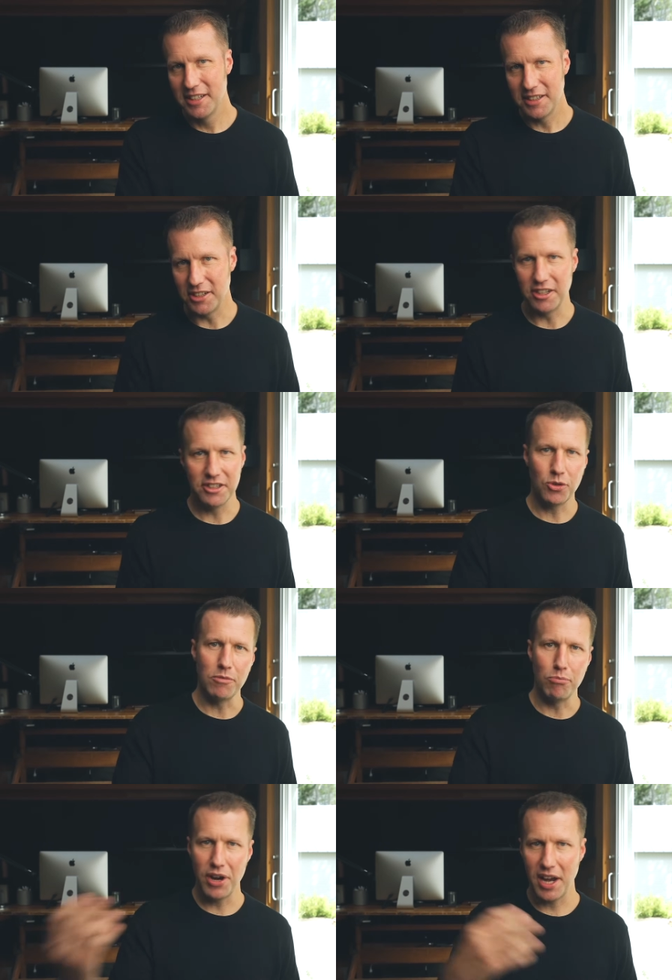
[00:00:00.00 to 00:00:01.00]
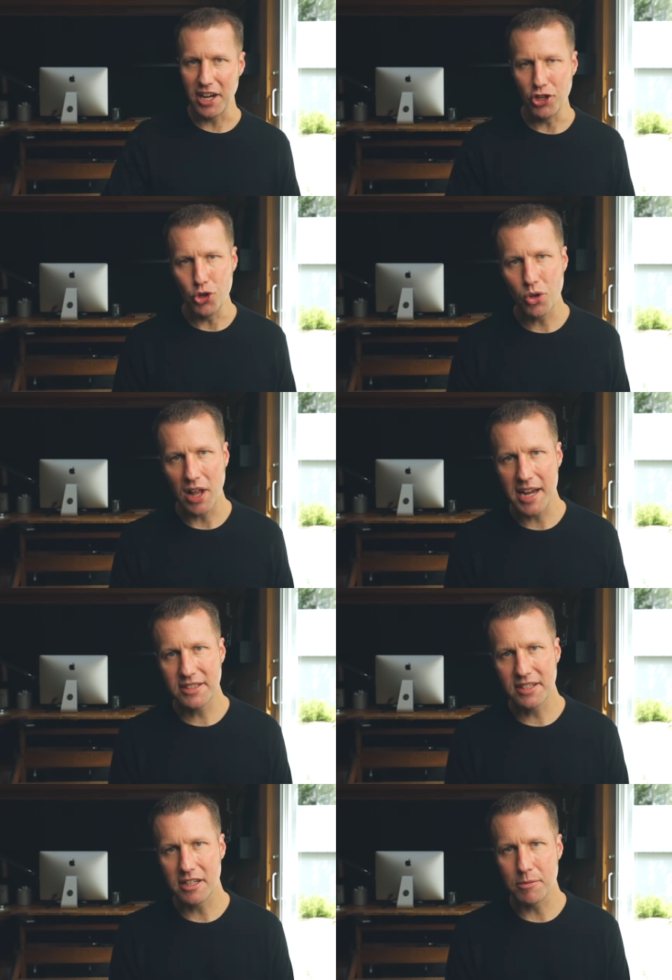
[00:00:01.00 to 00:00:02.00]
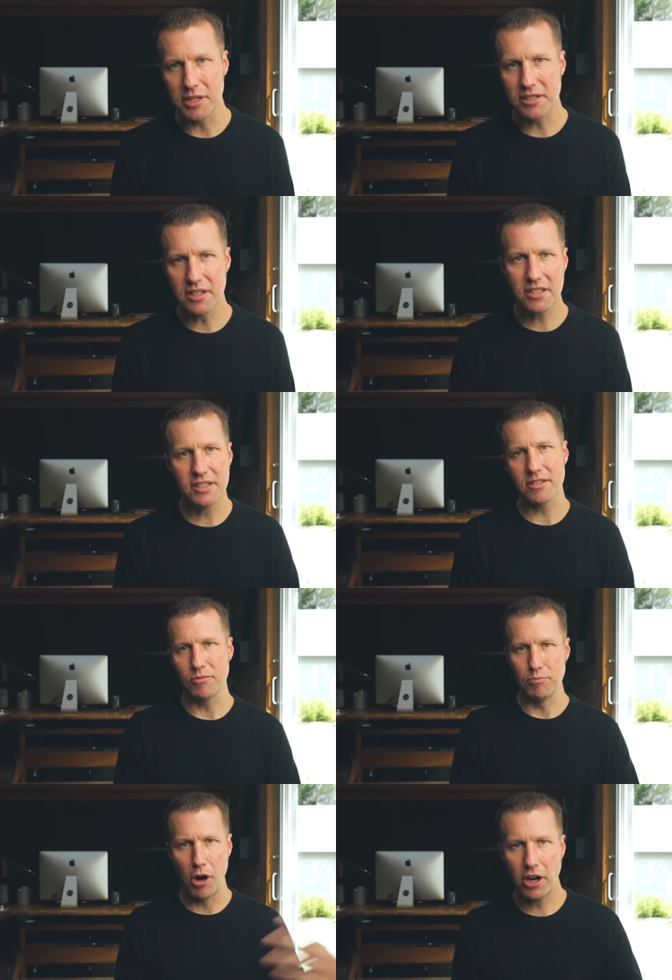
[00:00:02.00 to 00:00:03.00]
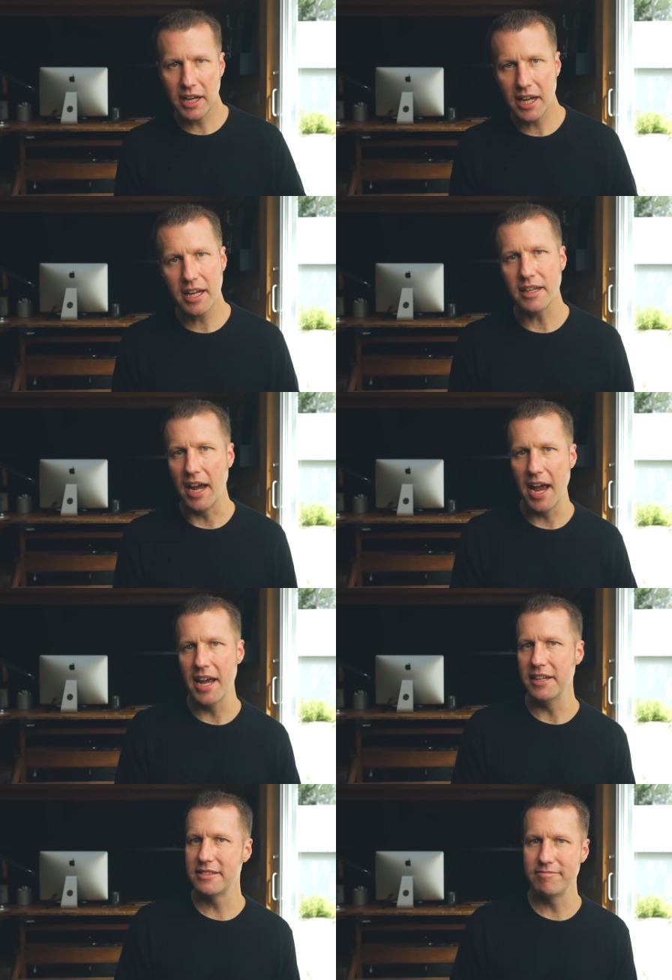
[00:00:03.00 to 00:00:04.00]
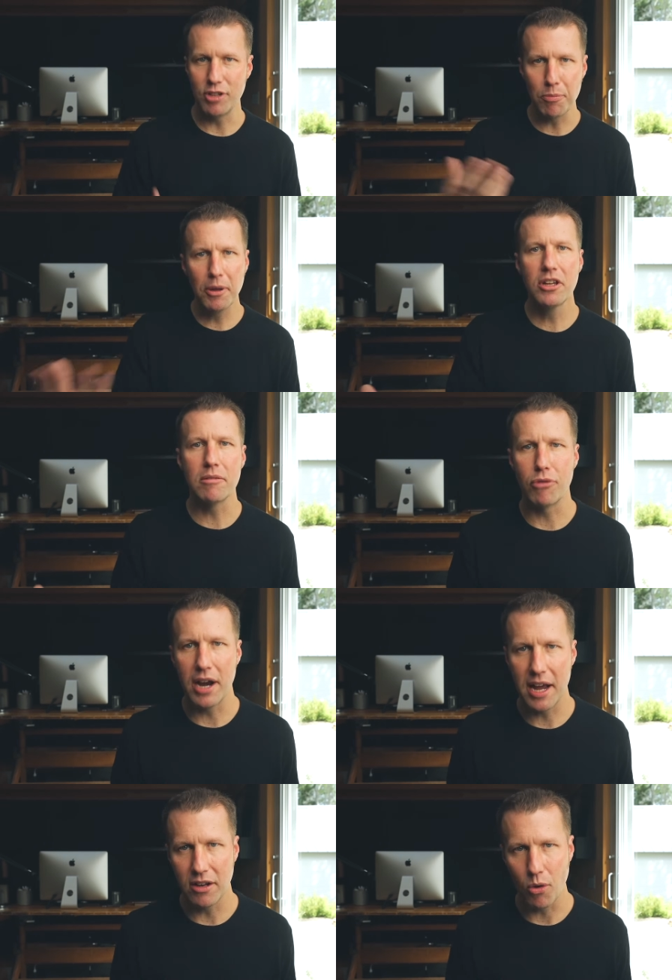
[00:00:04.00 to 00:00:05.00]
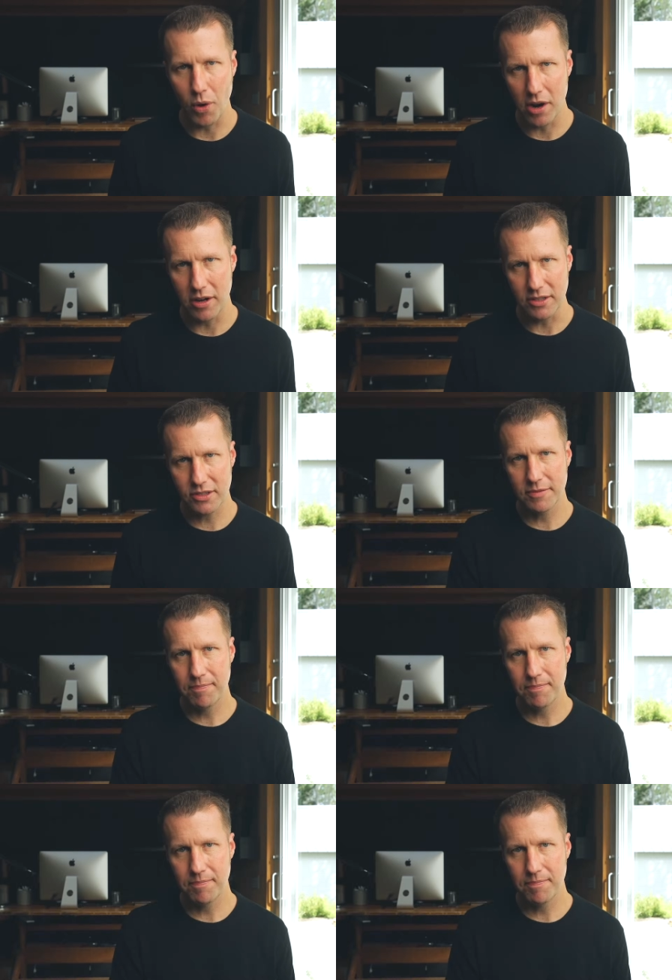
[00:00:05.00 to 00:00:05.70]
They're sort of bringing new clients into the business, marketing, and they're building brand awareness.